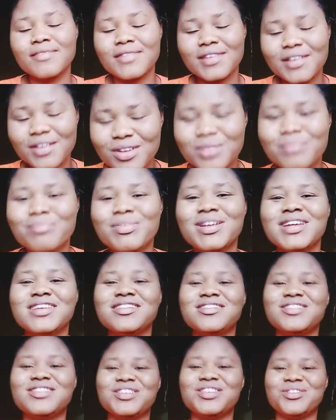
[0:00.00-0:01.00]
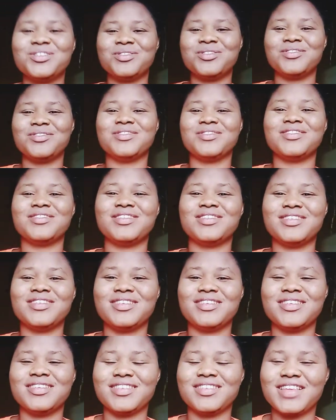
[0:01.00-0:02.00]
God bless you.
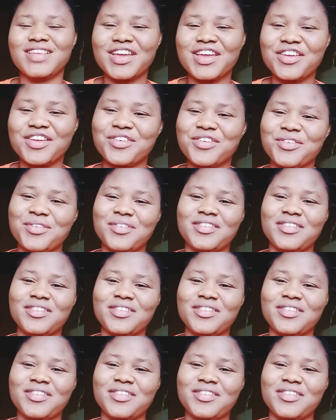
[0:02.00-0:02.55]
Thank you.